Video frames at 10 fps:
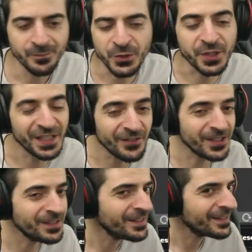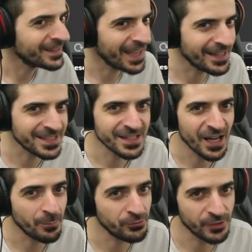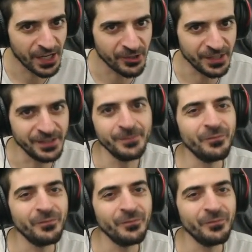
You can even get a prairie.